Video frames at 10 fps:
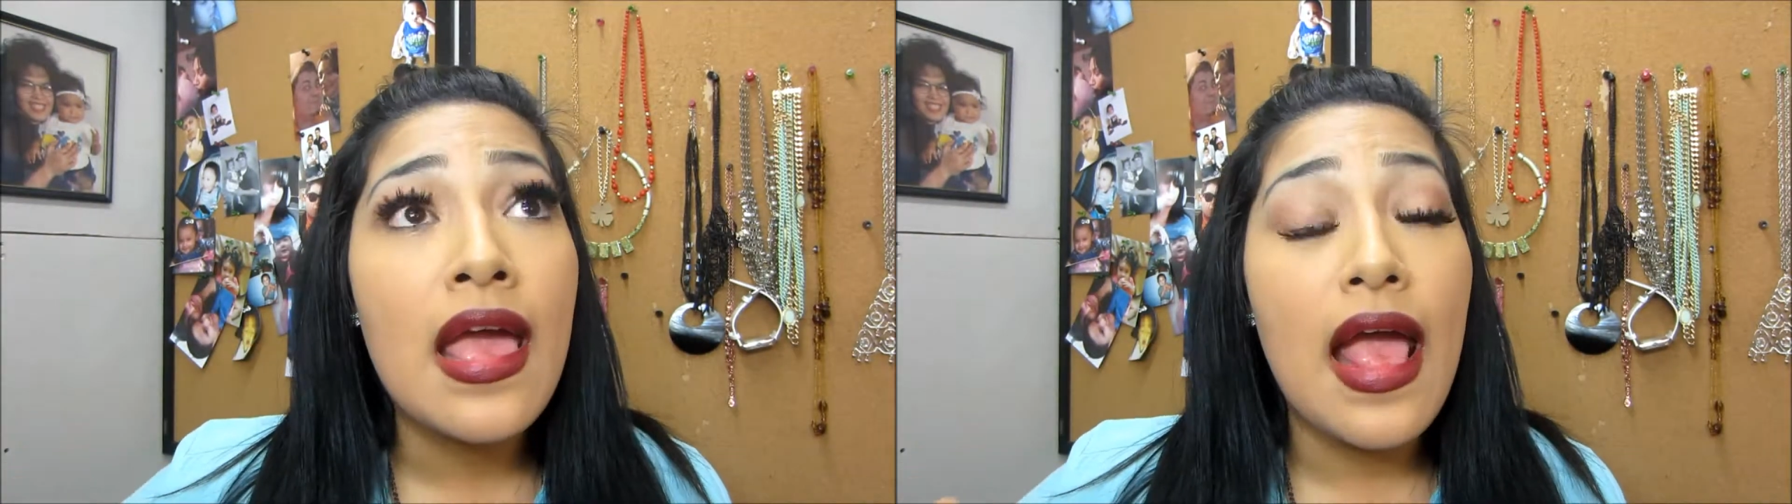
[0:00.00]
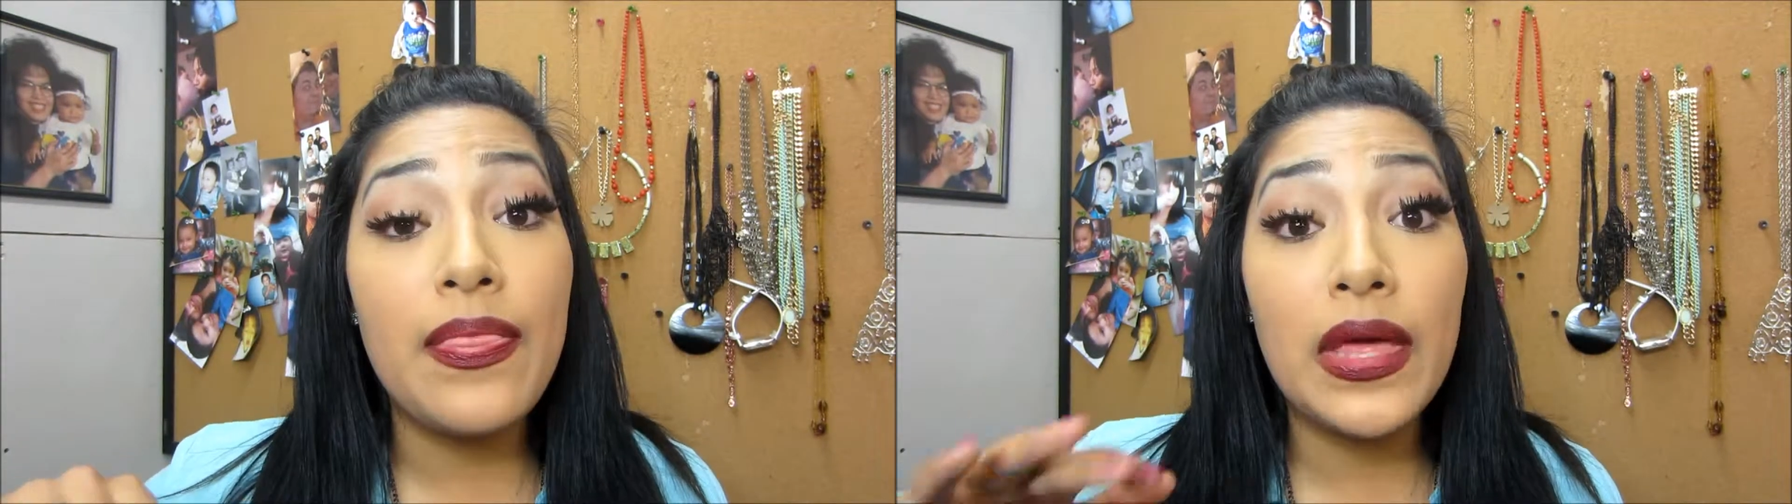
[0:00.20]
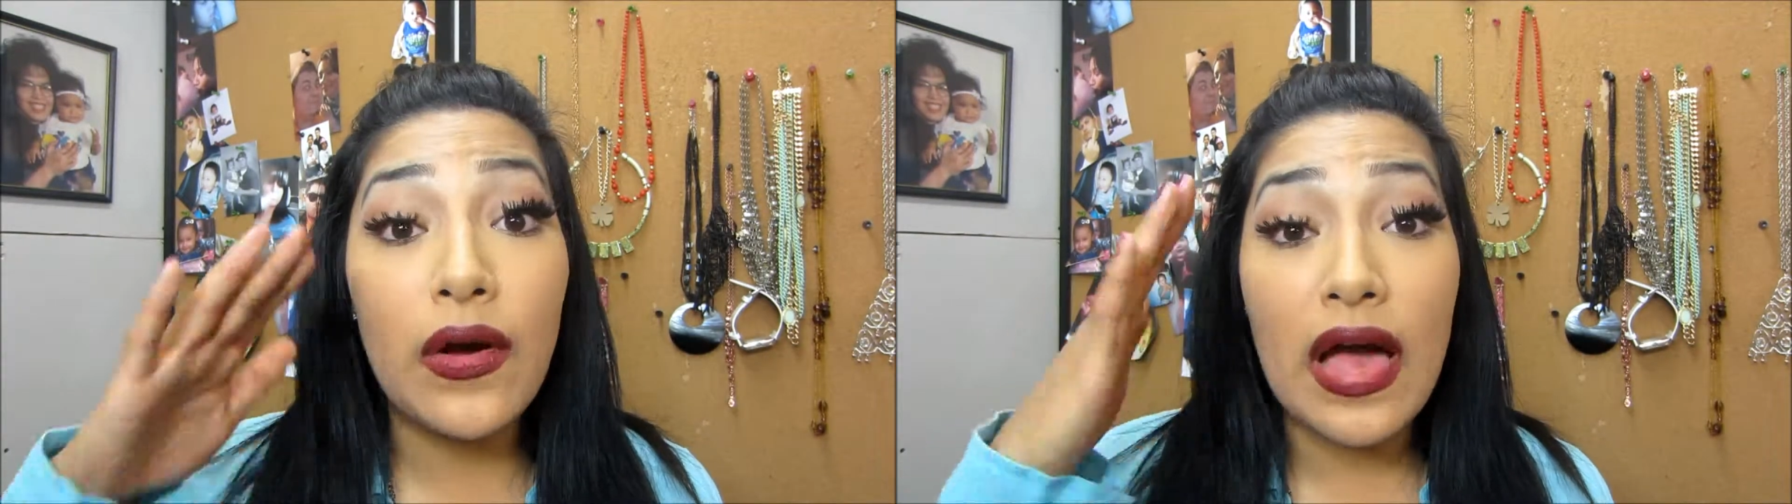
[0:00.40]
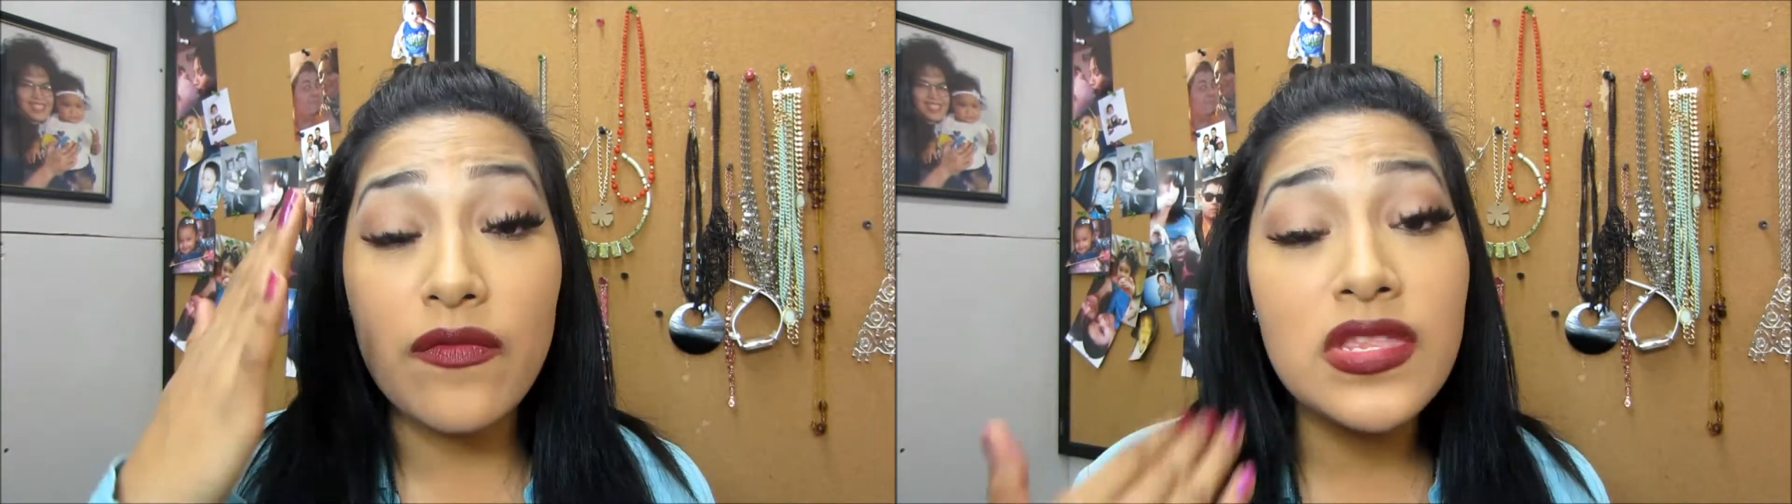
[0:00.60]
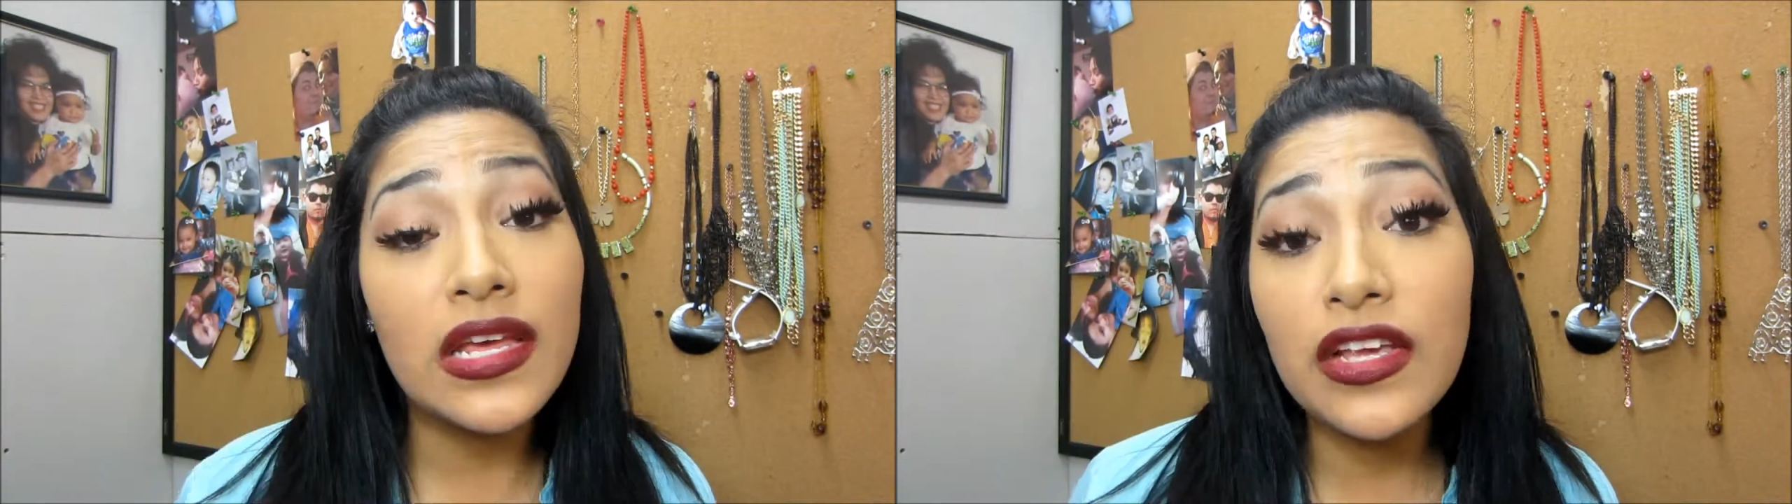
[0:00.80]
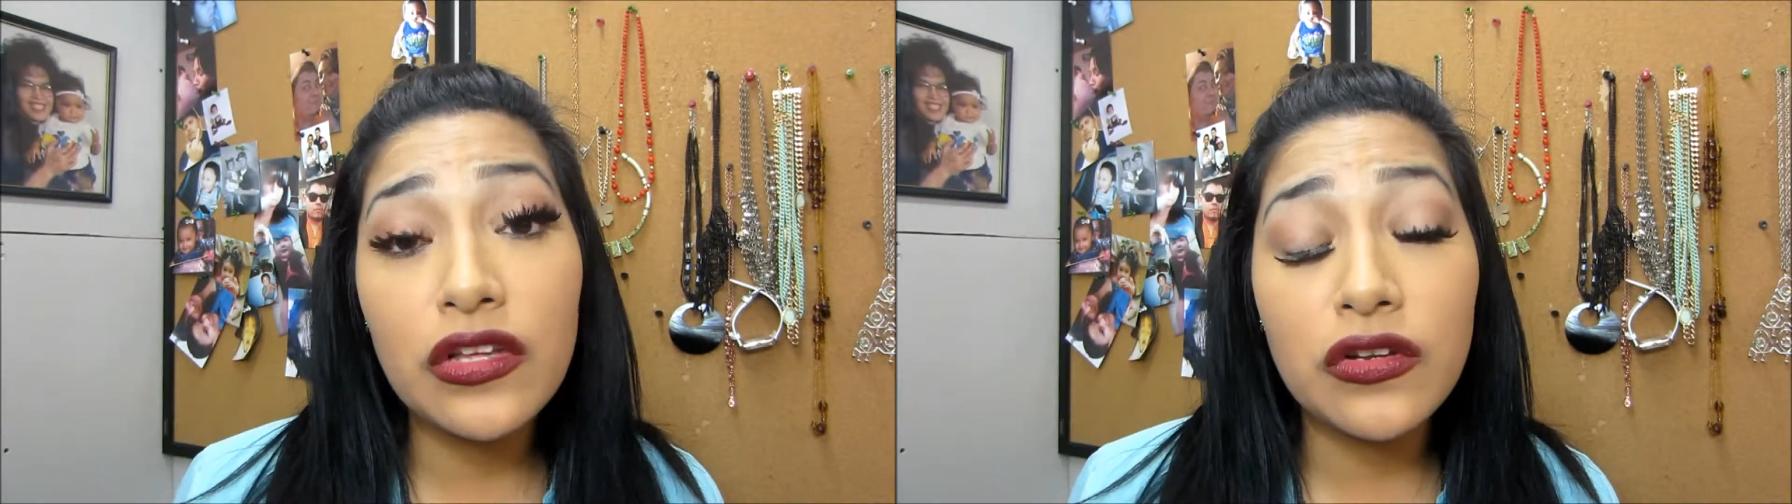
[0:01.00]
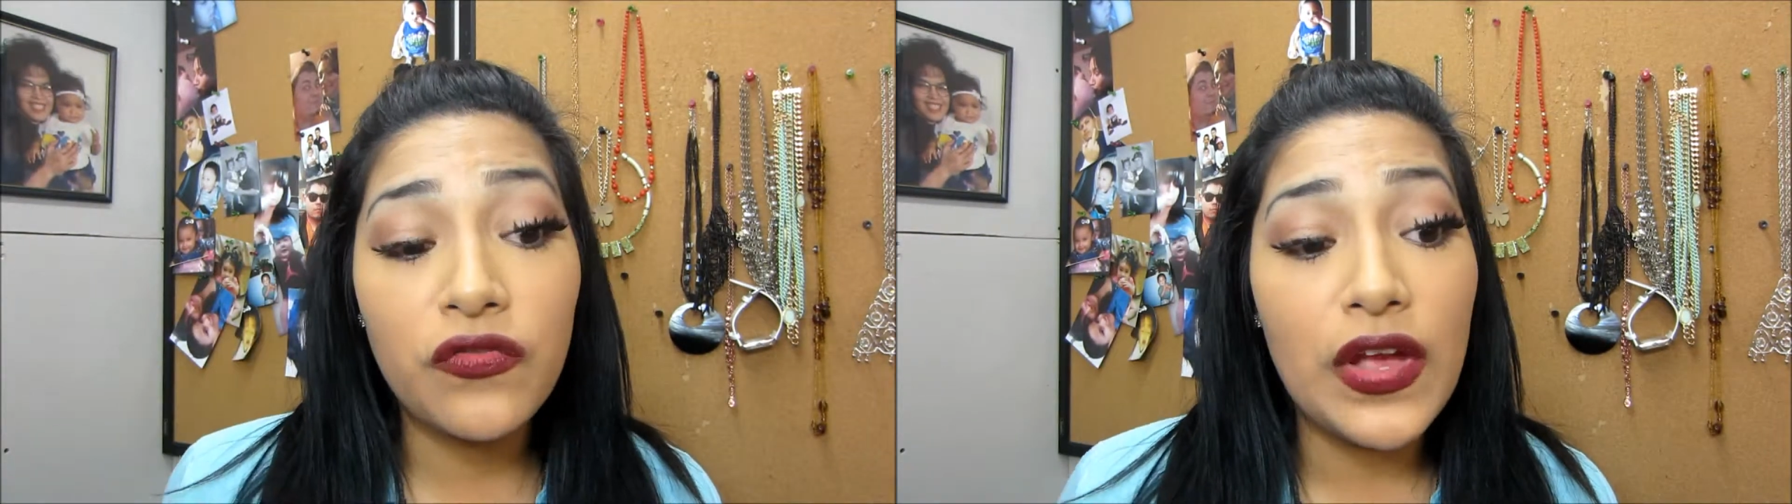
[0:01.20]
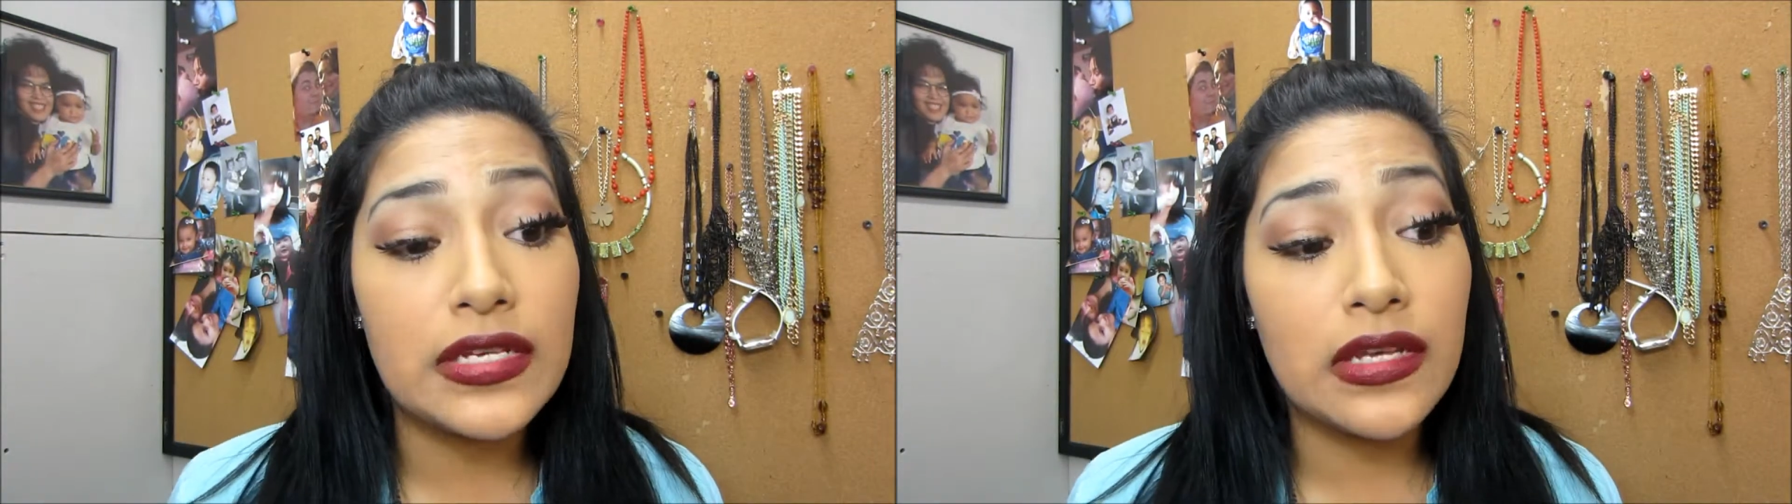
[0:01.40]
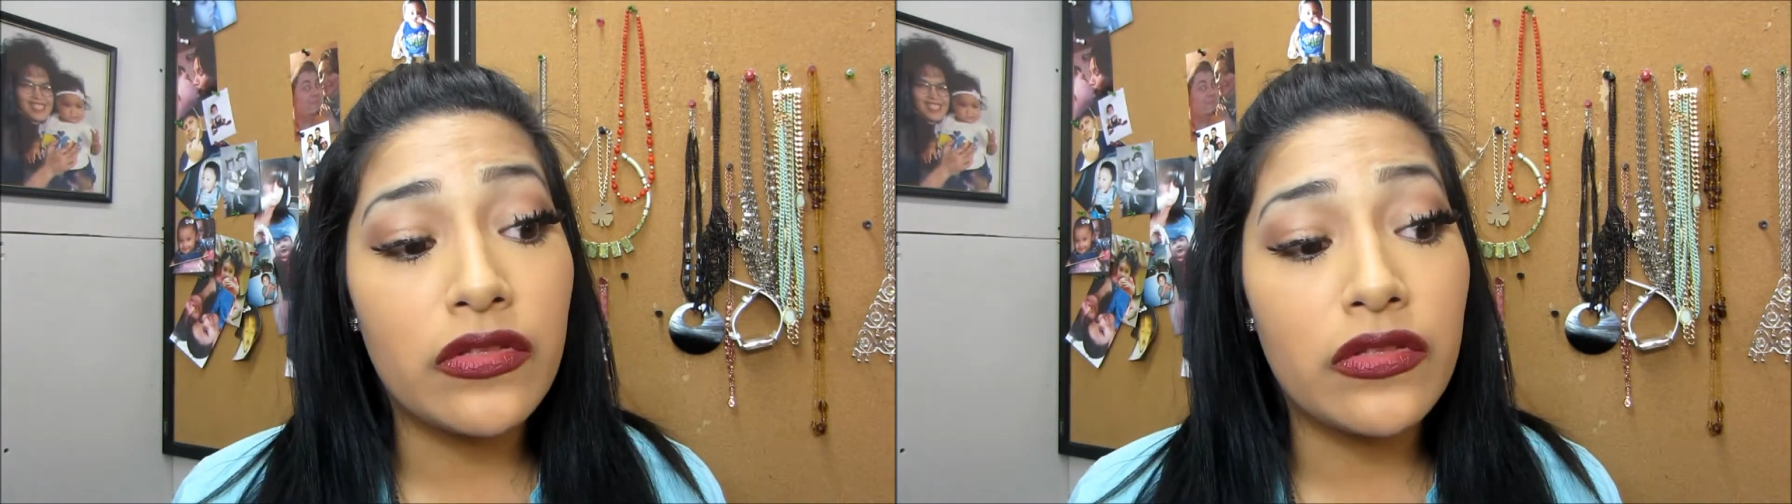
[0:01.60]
and they don't have nothing on their face,